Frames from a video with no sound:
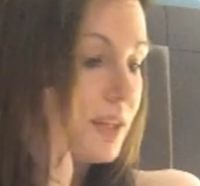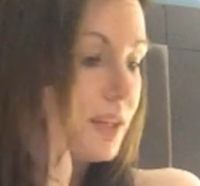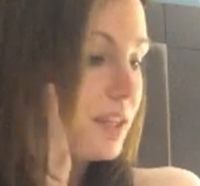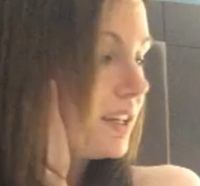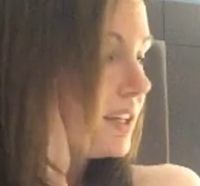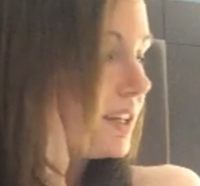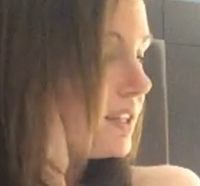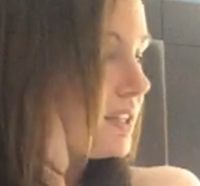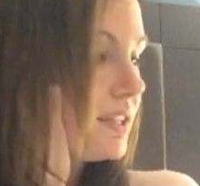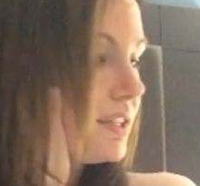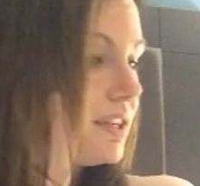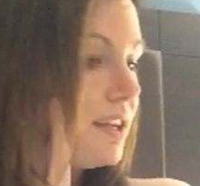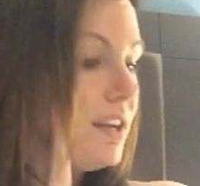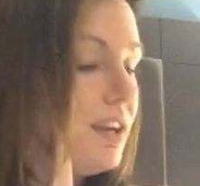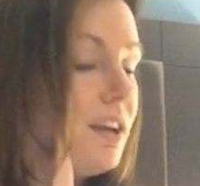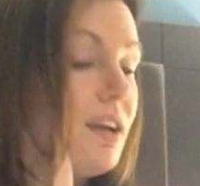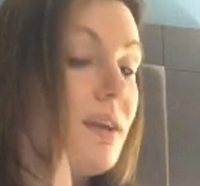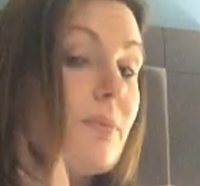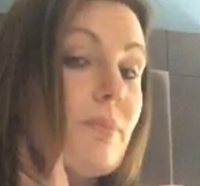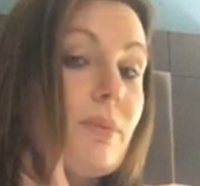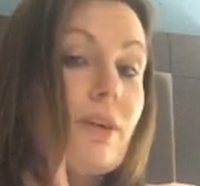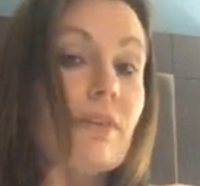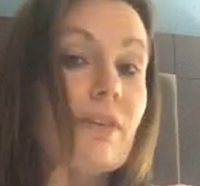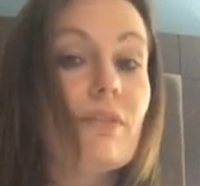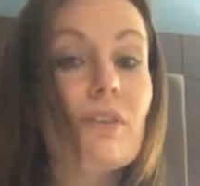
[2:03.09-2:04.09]
with it.
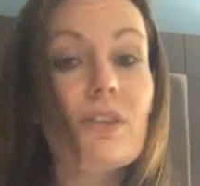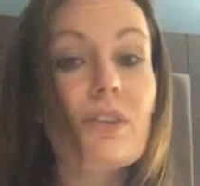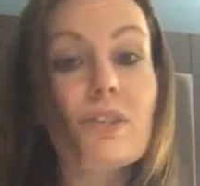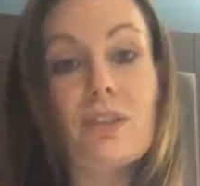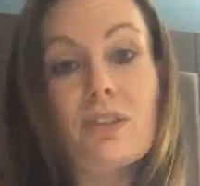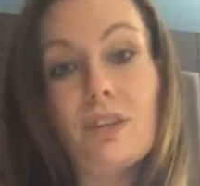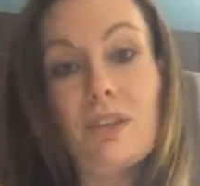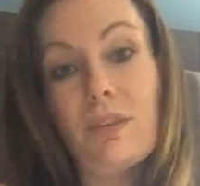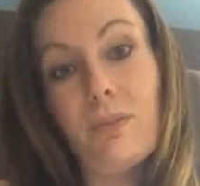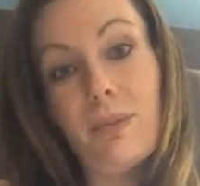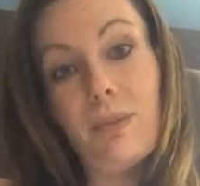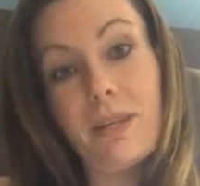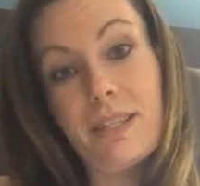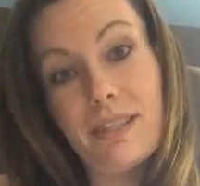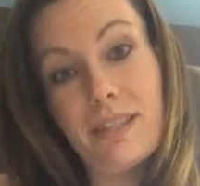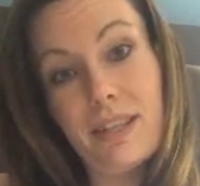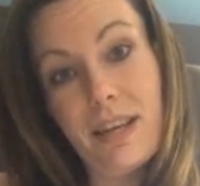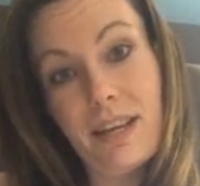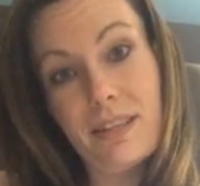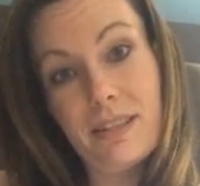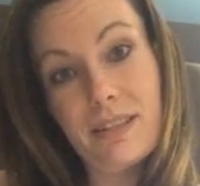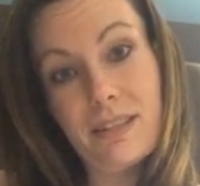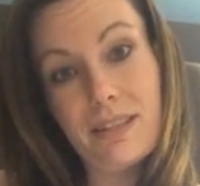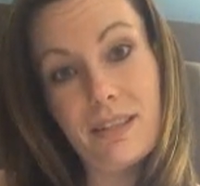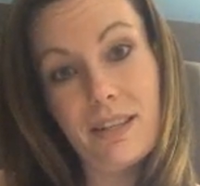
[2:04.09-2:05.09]
But first, I'll give you my
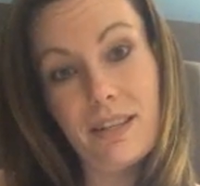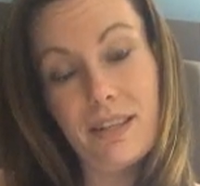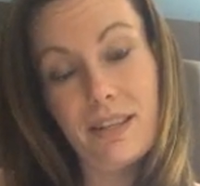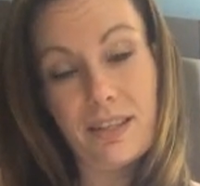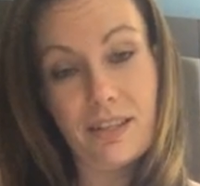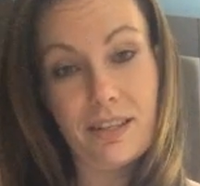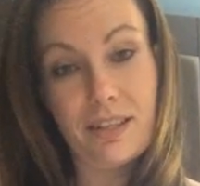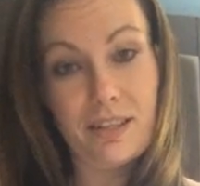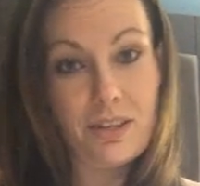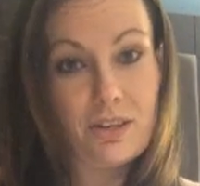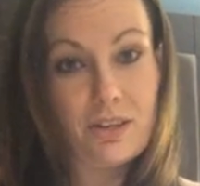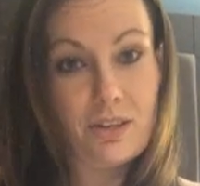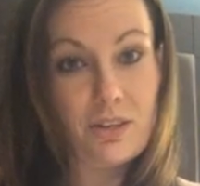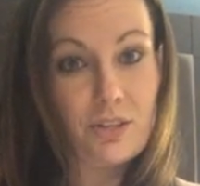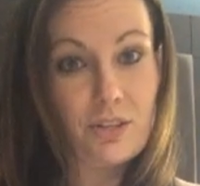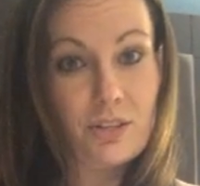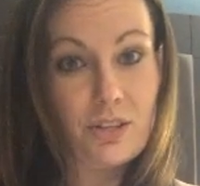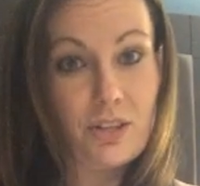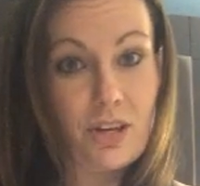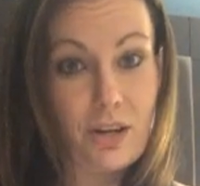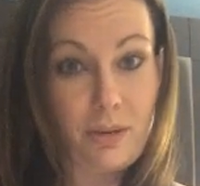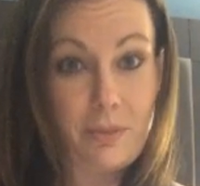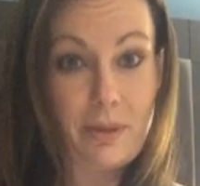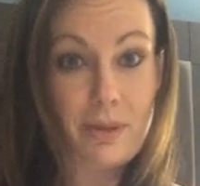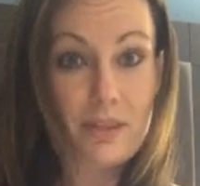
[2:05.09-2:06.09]
stats and then I'll
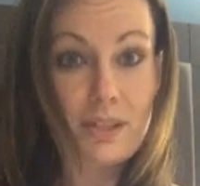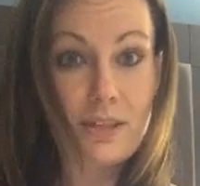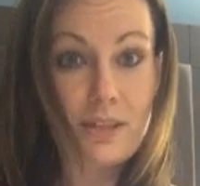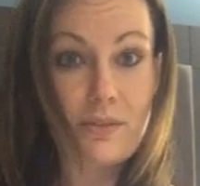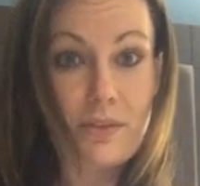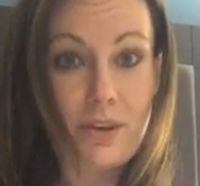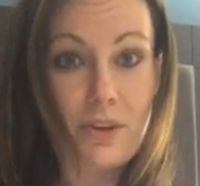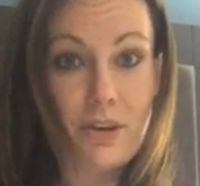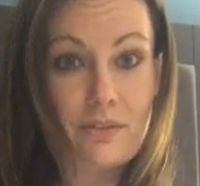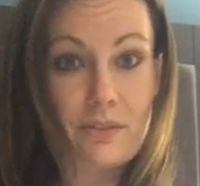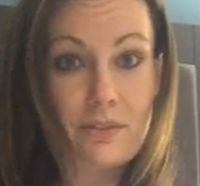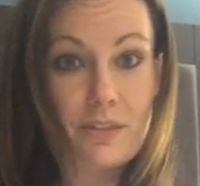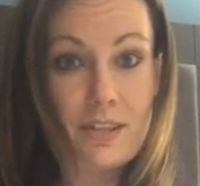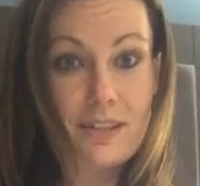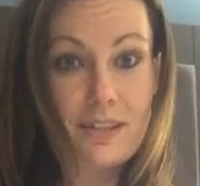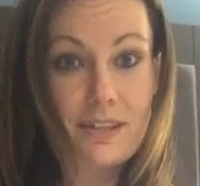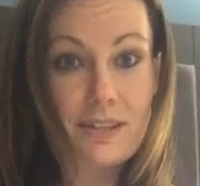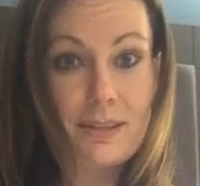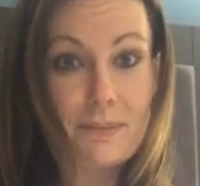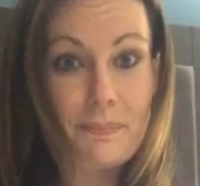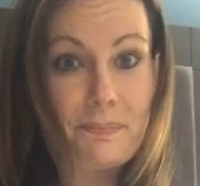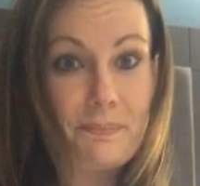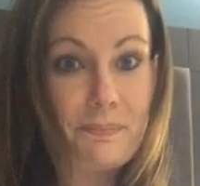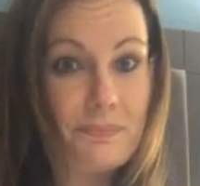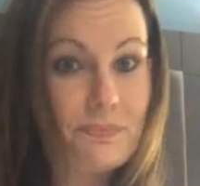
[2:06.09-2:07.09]
talk about self
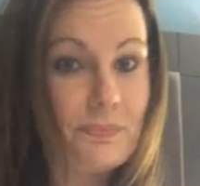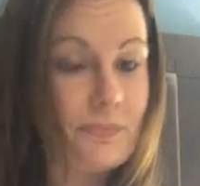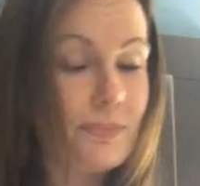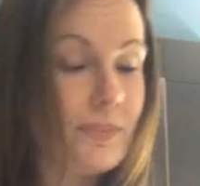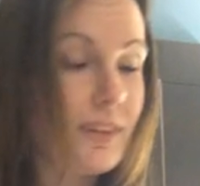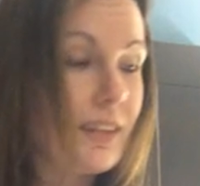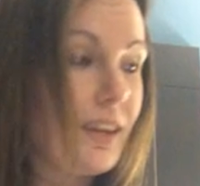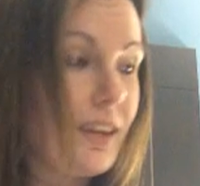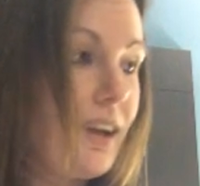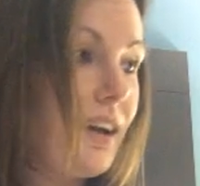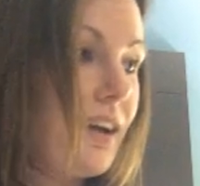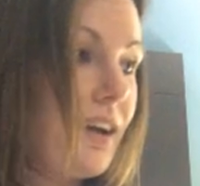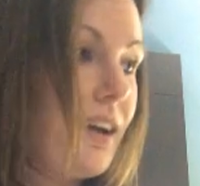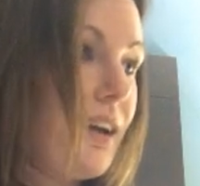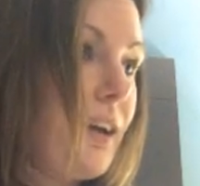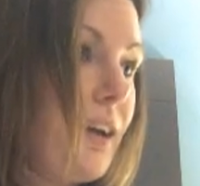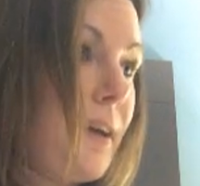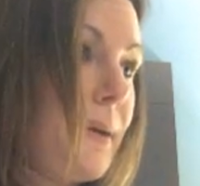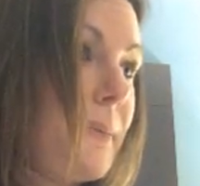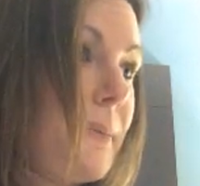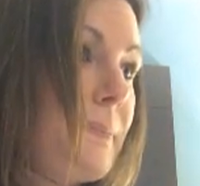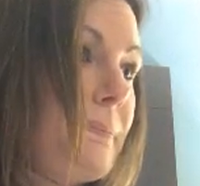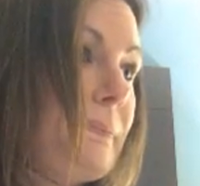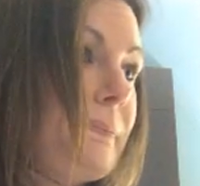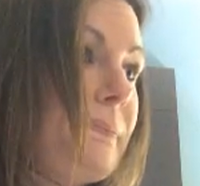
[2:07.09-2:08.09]
confidence.
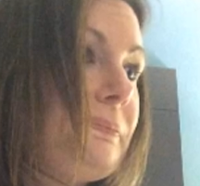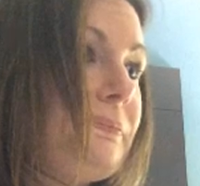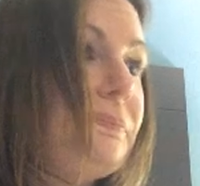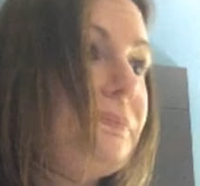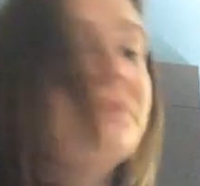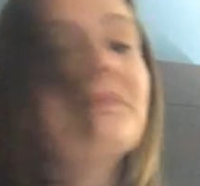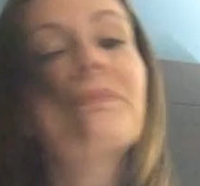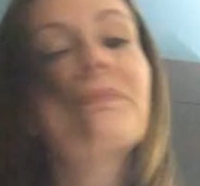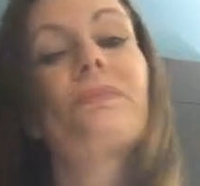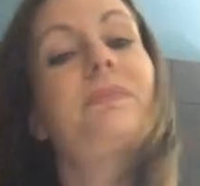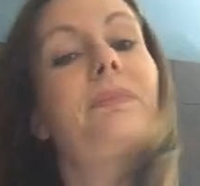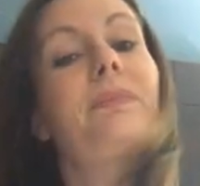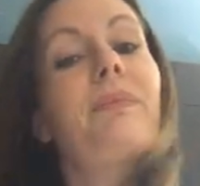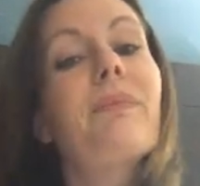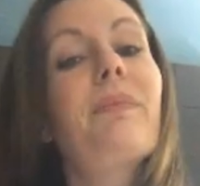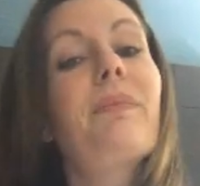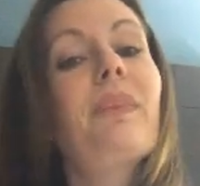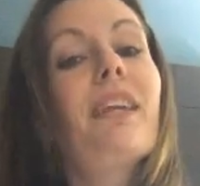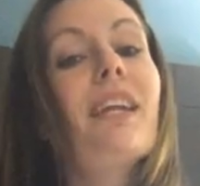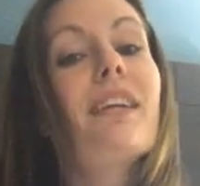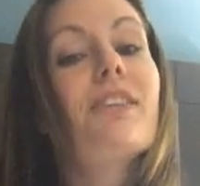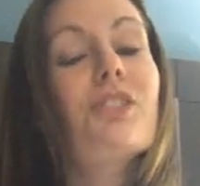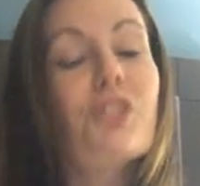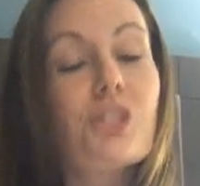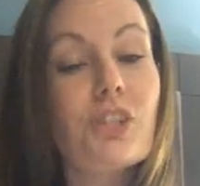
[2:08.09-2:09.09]
Um,
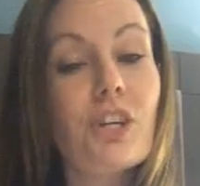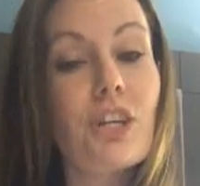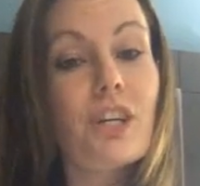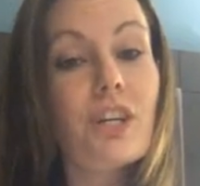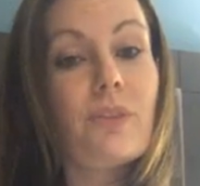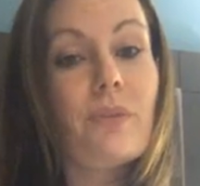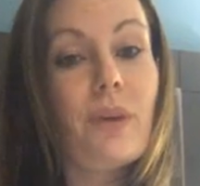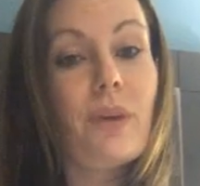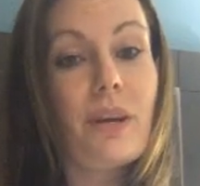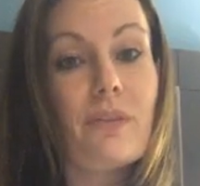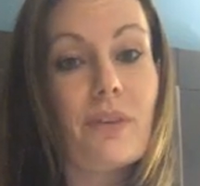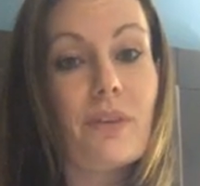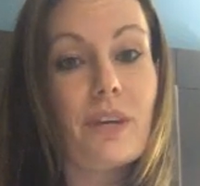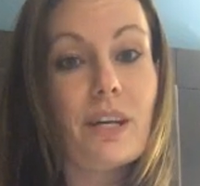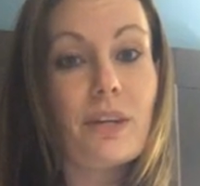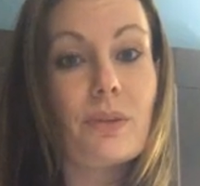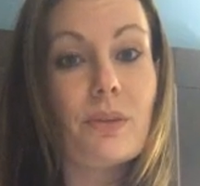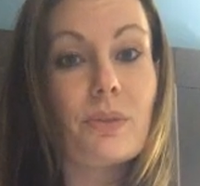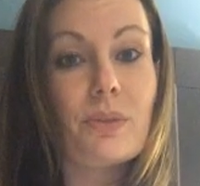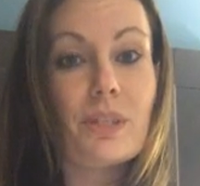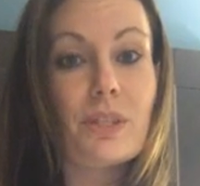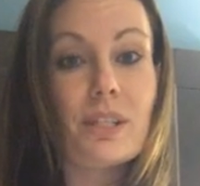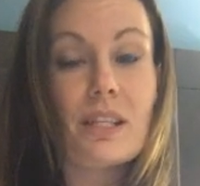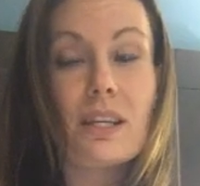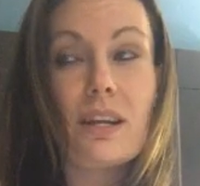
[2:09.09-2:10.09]
started right
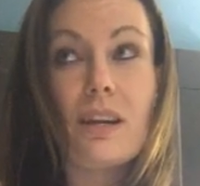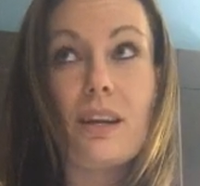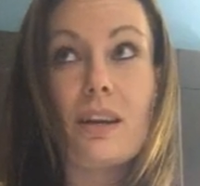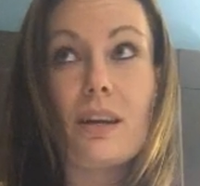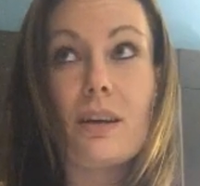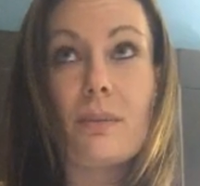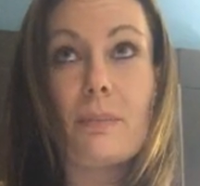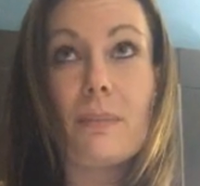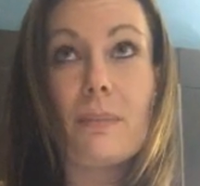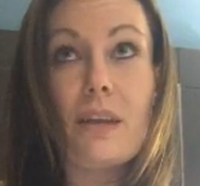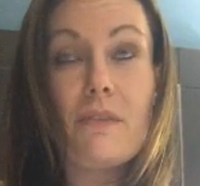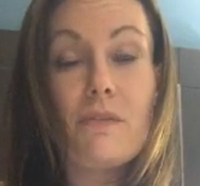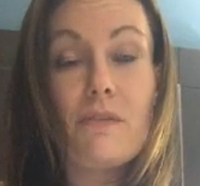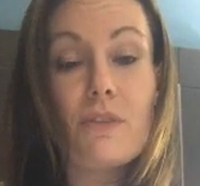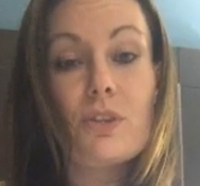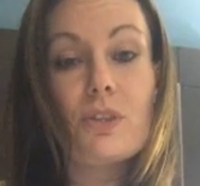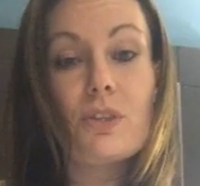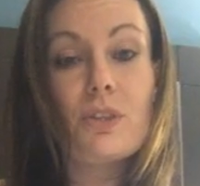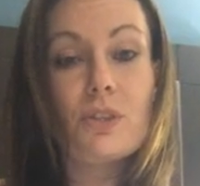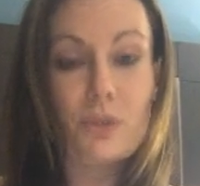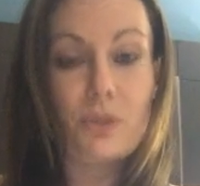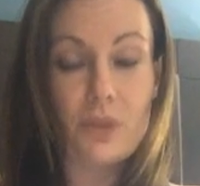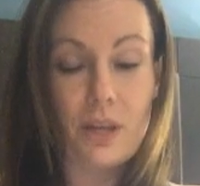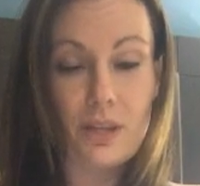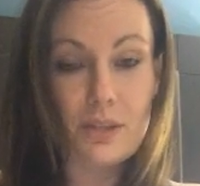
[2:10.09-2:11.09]
around uh, May
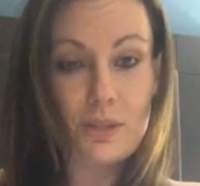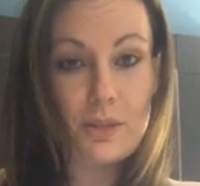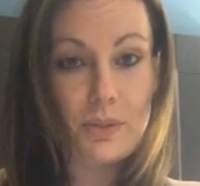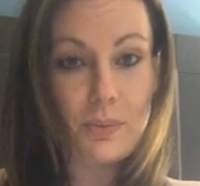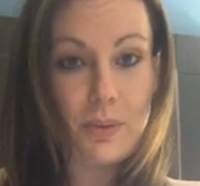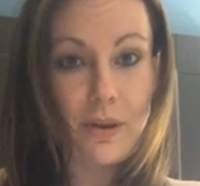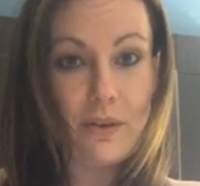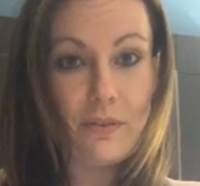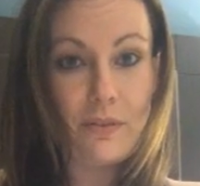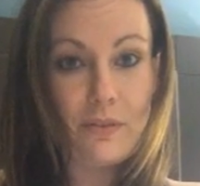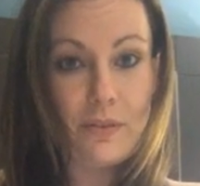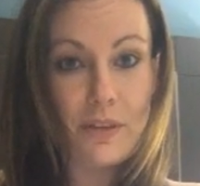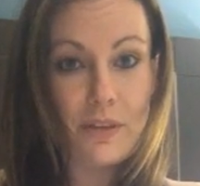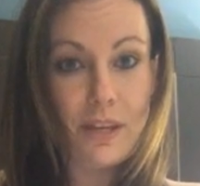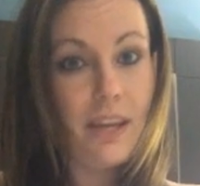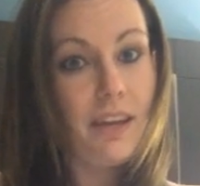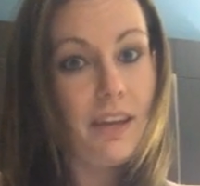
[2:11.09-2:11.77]
1st, 2012,